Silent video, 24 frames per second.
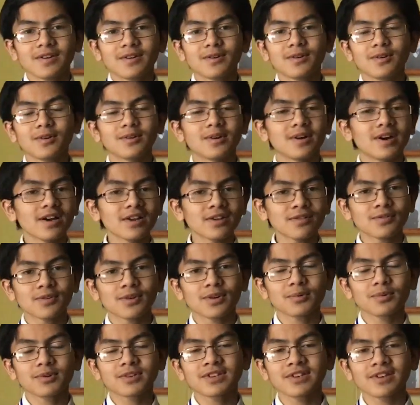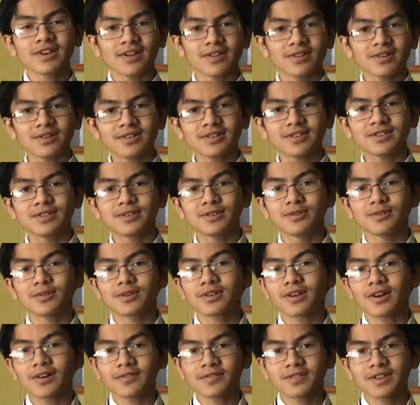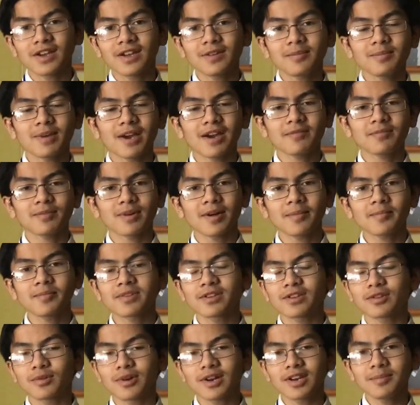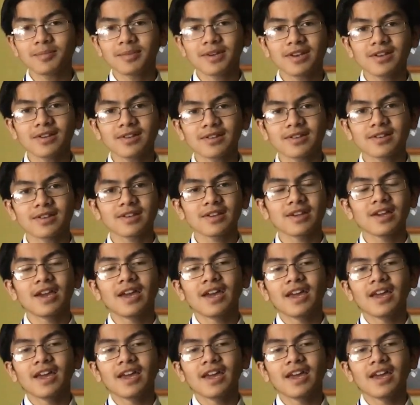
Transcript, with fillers: who us four worked together to solve ten math problems in twenty minutes,